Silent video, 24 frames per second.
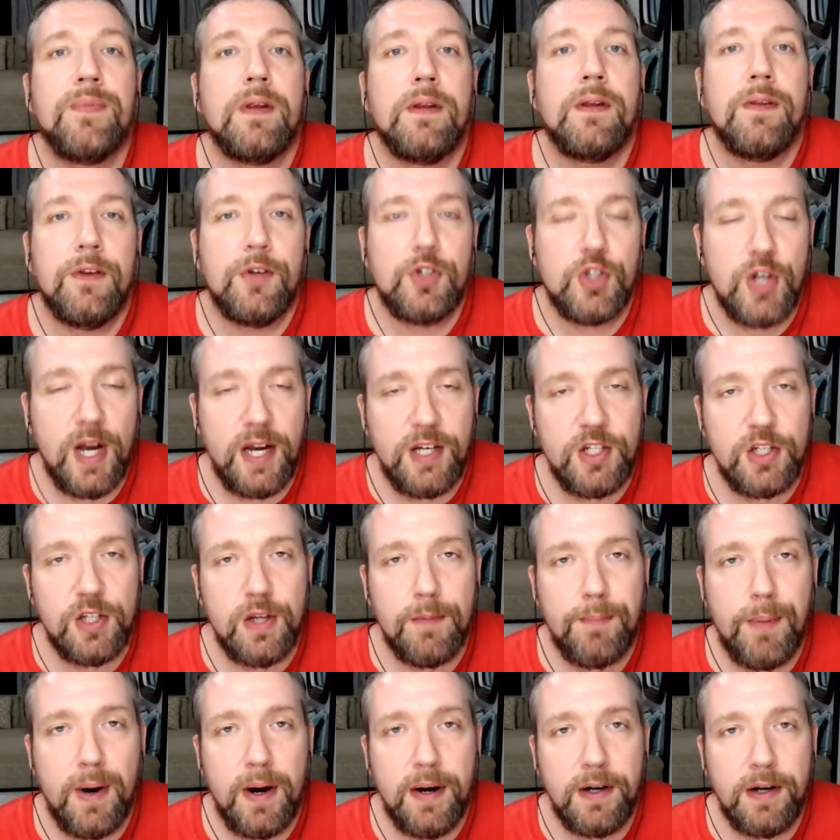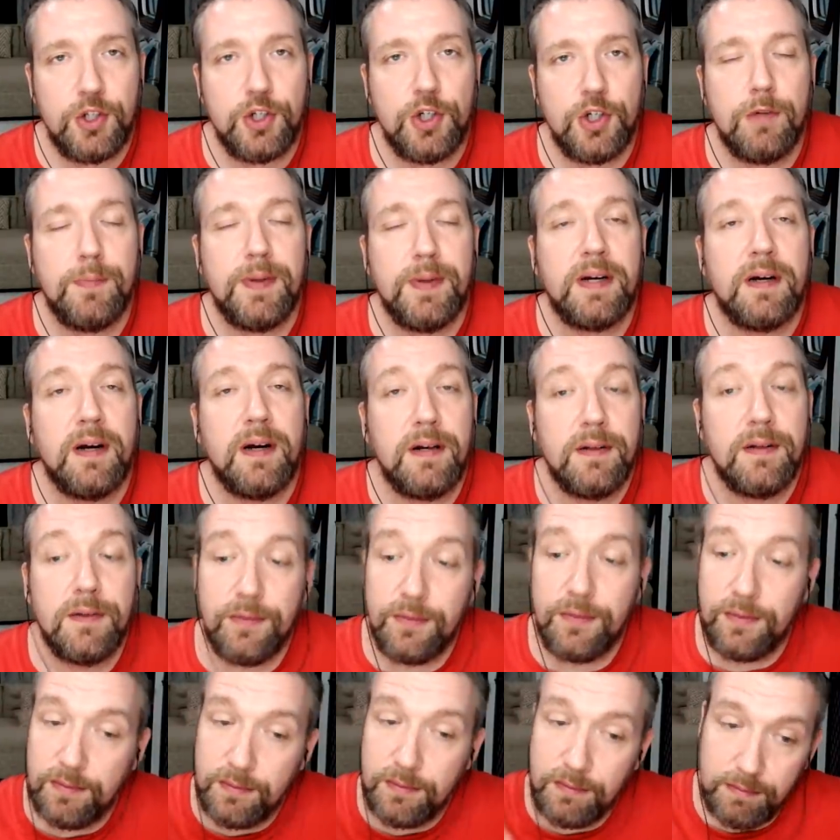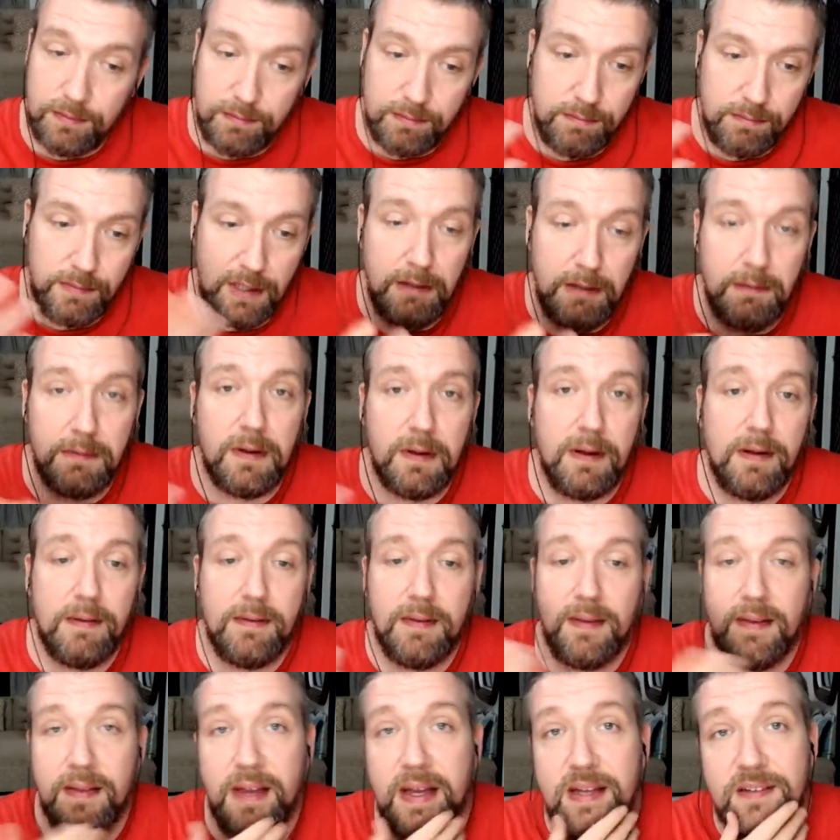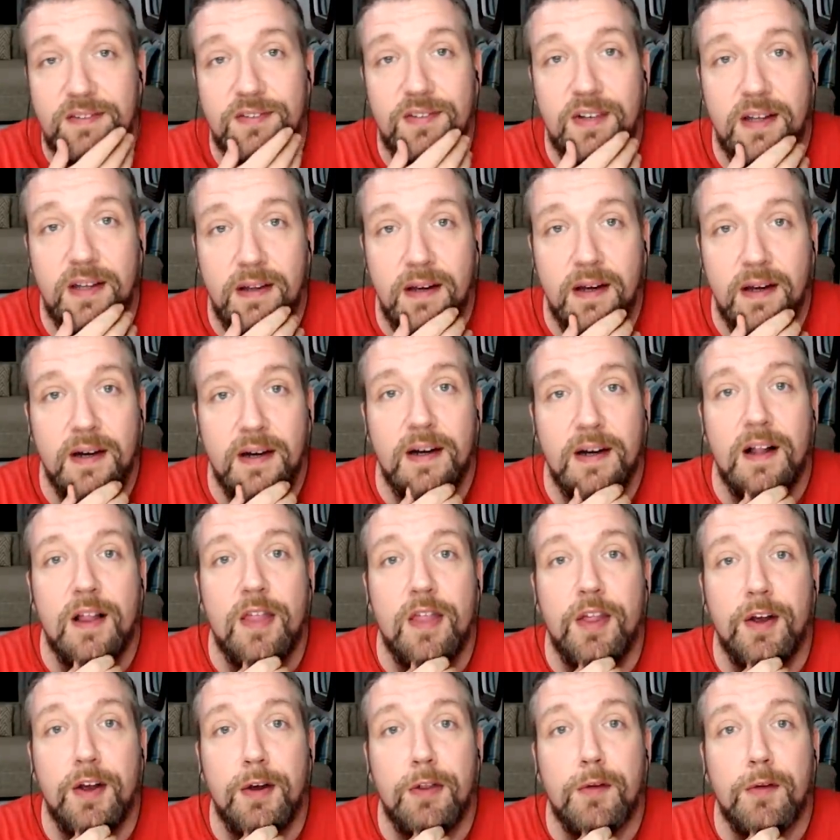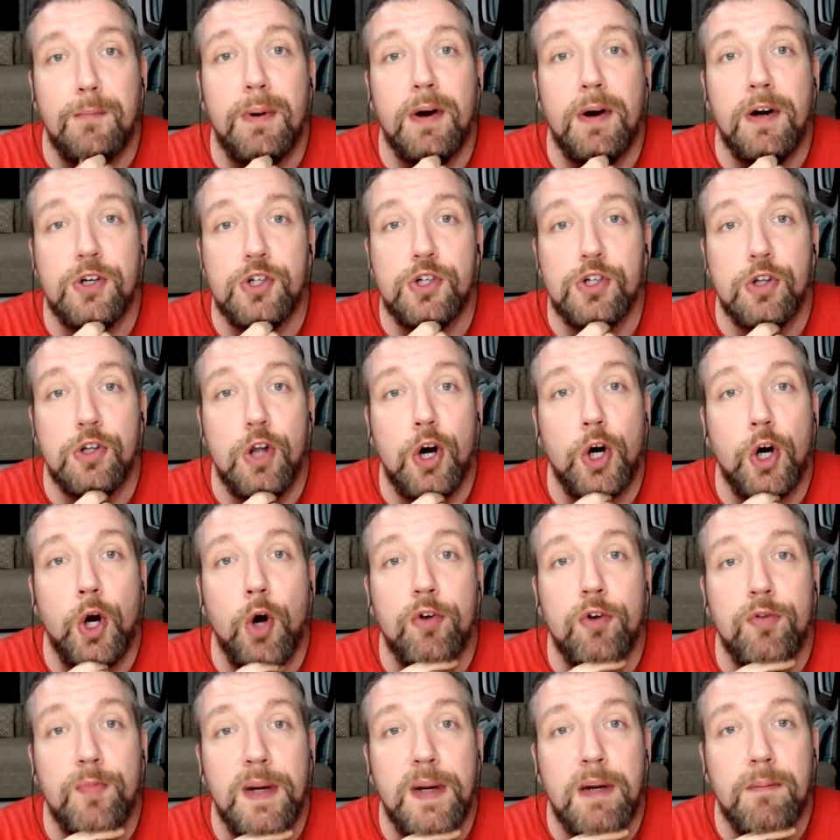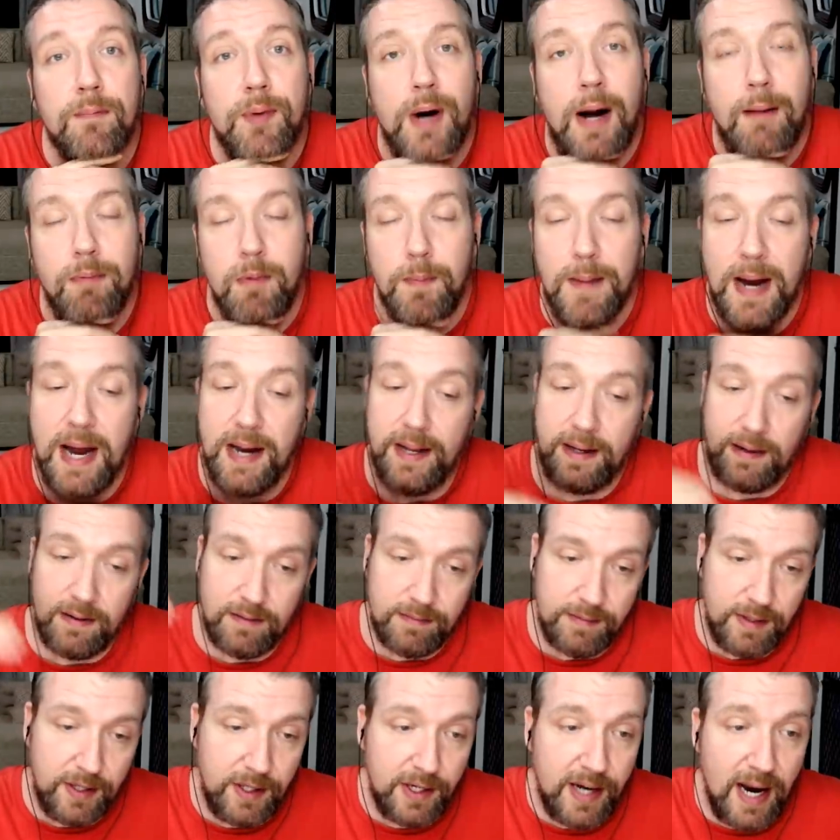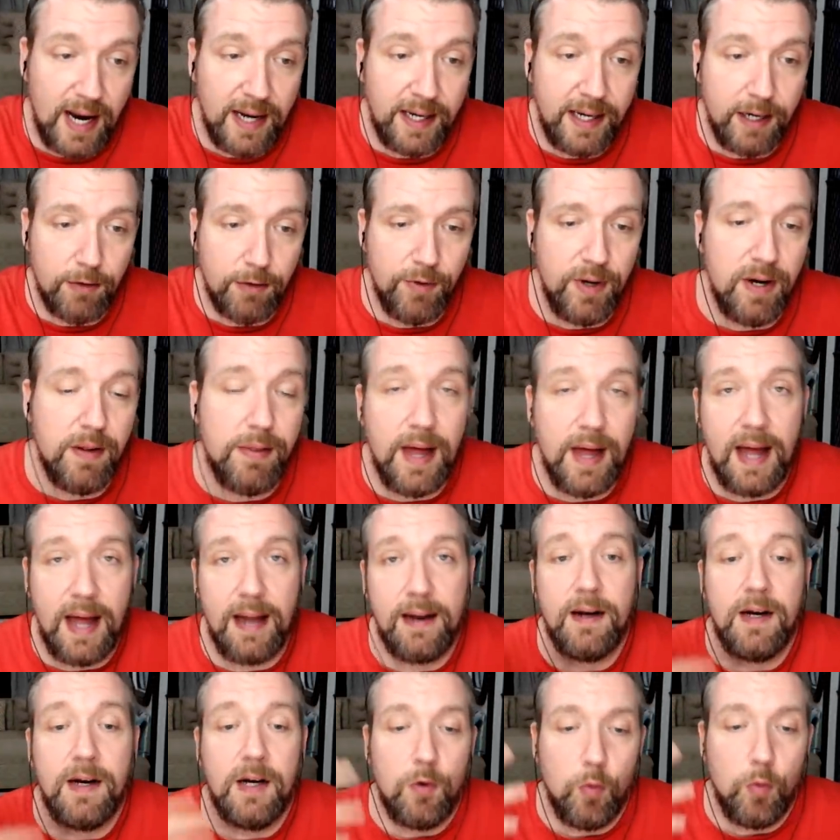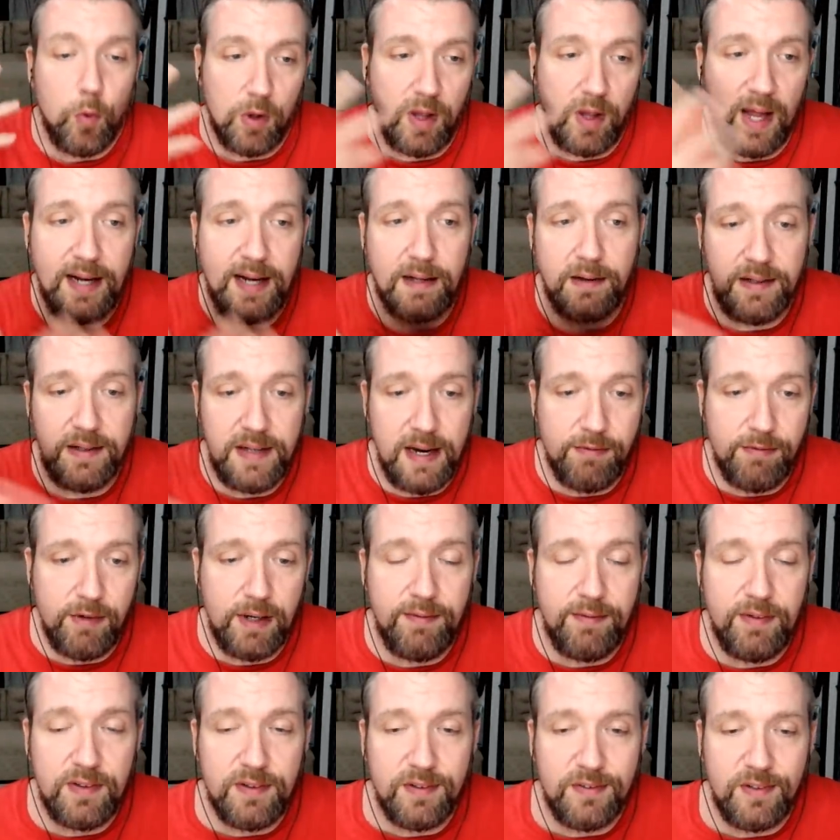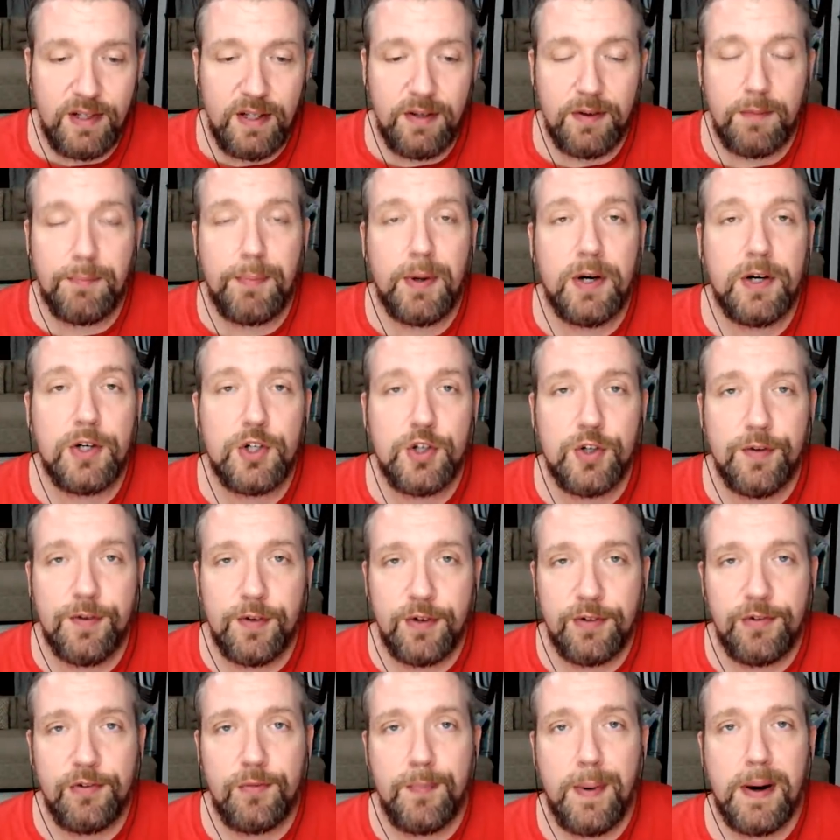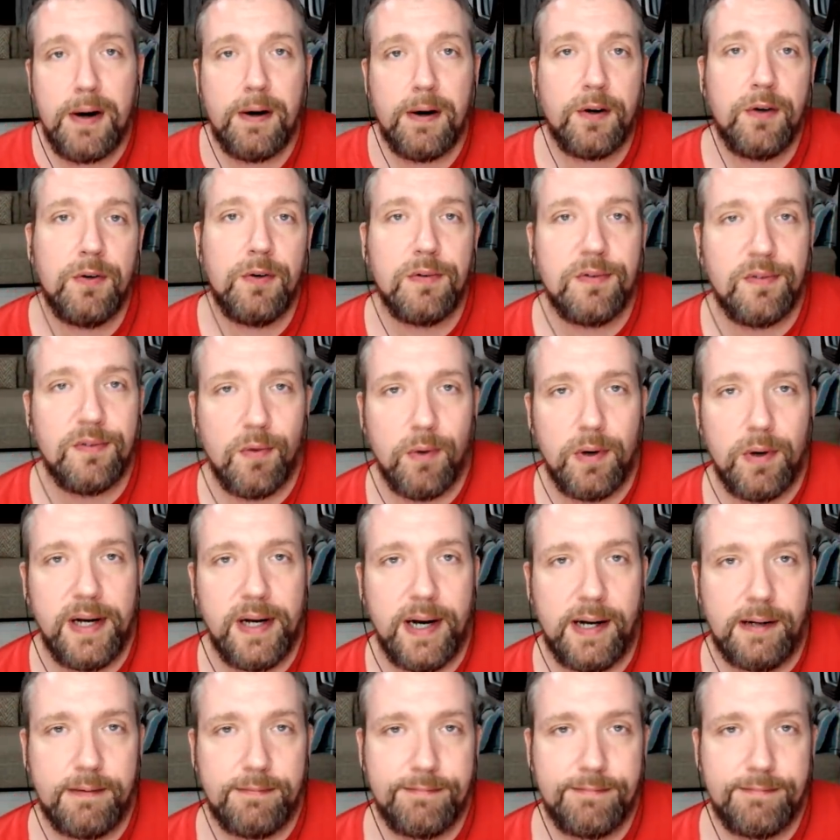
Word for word: They're changing the Punisher because you know they, they see the the Punisher logo is being problematic, and you got to get rid of that. We'll likely never even see the Punisher versus Barracuda story now.